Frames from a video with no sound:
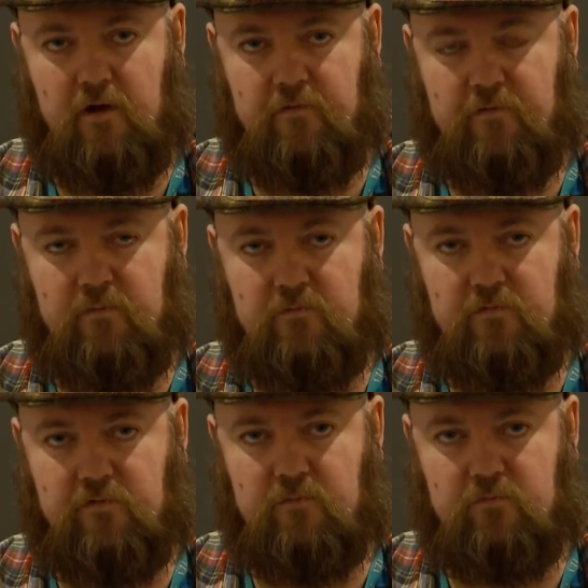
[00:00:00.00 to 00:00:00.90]

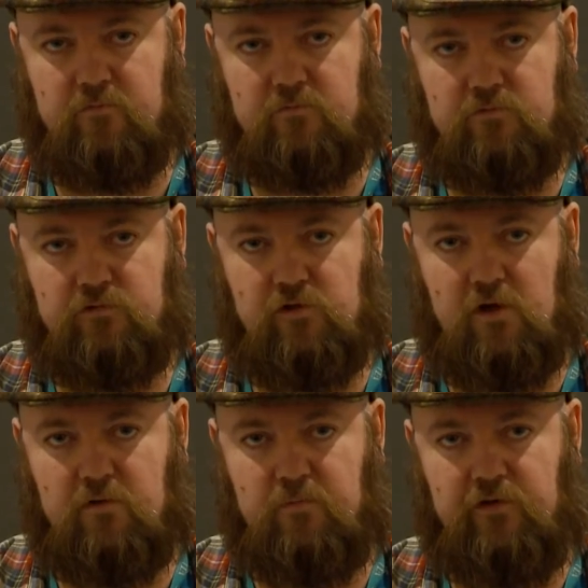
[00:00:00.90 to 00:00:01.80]
from
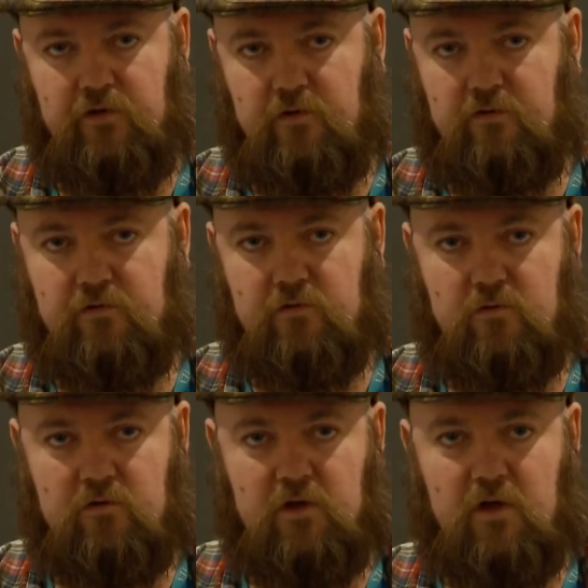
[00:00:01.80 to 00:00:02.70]
drug misuse
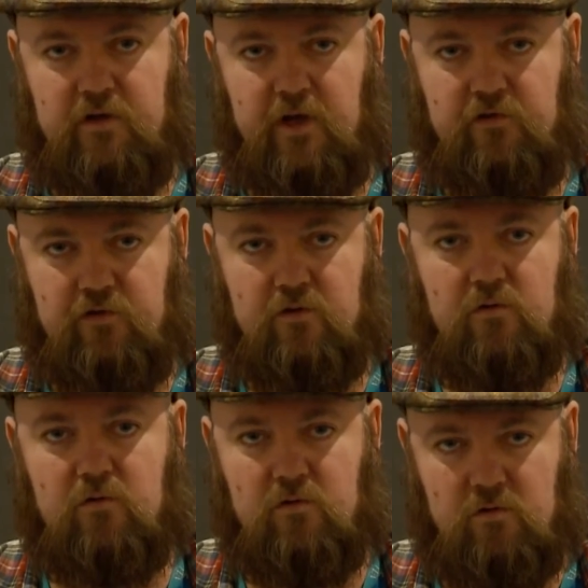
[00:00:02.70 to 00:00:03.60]
or addiction
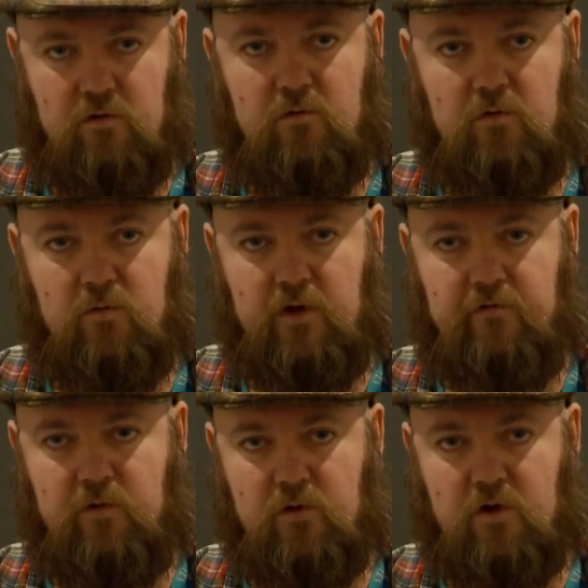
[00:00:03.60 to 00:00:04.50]
or whatever
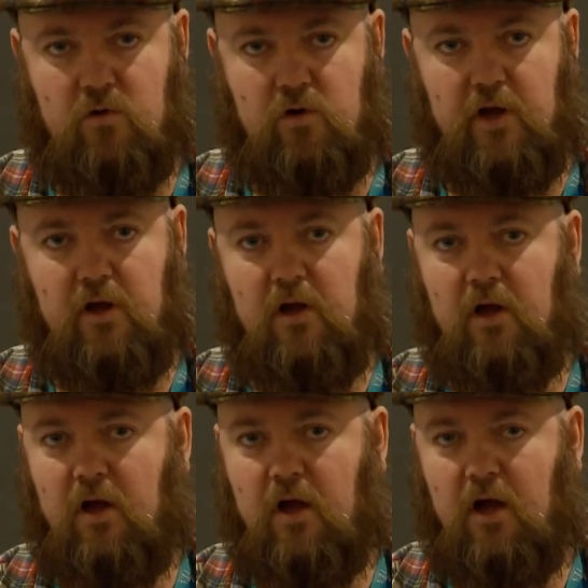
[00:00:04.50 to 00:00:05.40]
you want to call it.
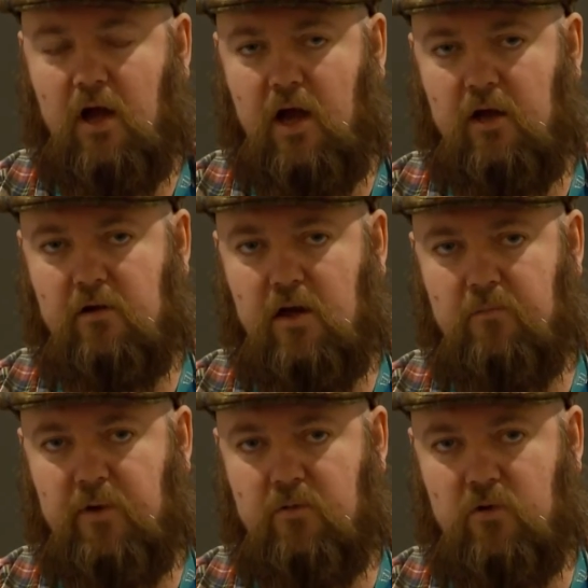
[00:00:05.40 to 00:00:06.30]

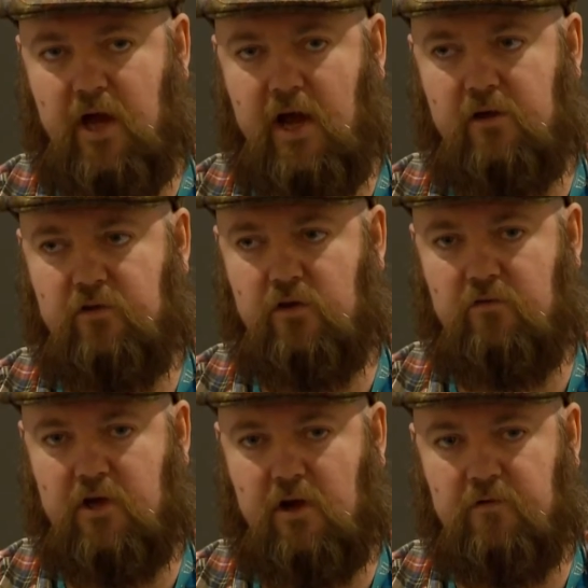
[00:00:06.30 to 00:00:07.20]
And people can and do
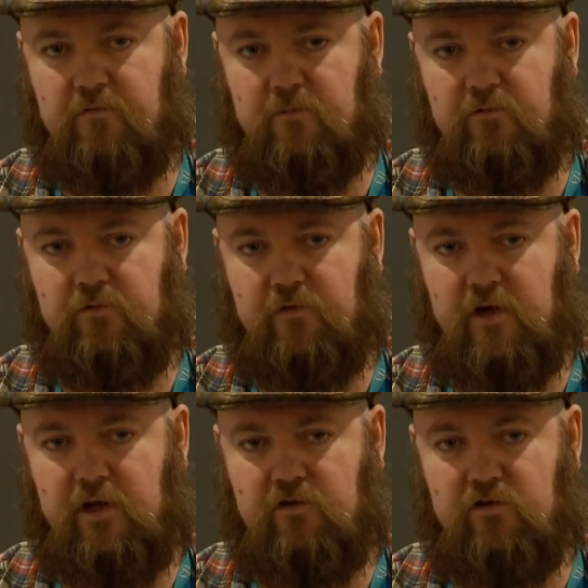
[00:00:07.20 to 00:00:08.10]
recover from severe
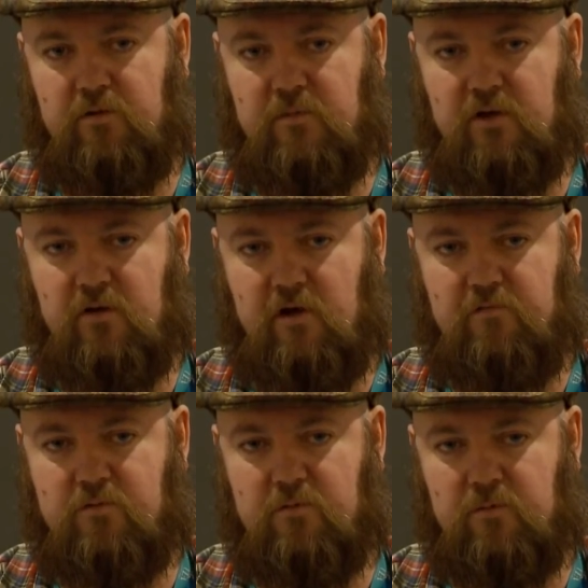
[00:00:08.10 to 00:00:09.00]
and enduring mental
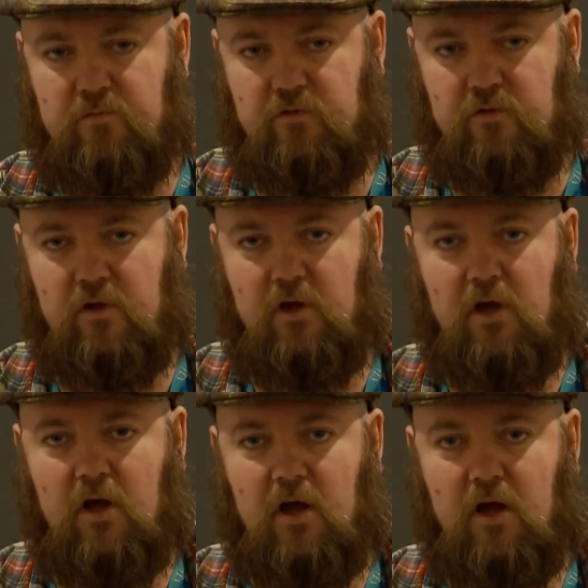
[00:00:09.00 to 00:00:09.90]
health problems.
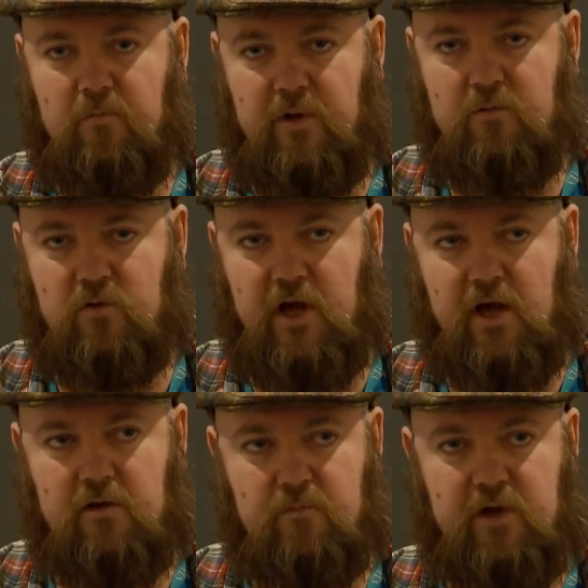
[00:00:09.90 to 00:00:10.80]
And people
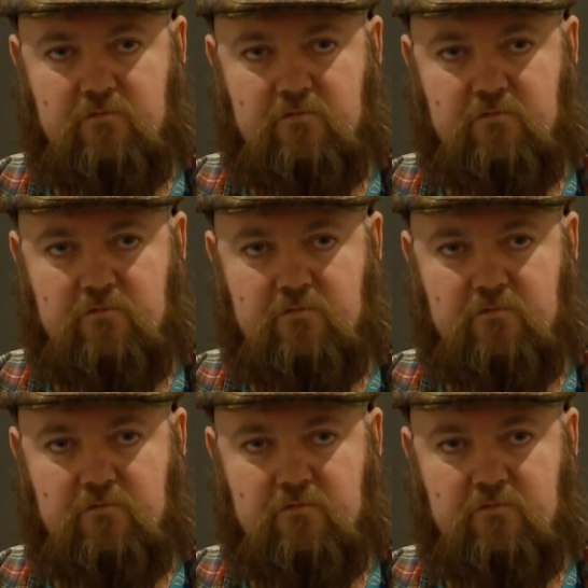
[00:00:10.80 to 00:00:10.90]
can be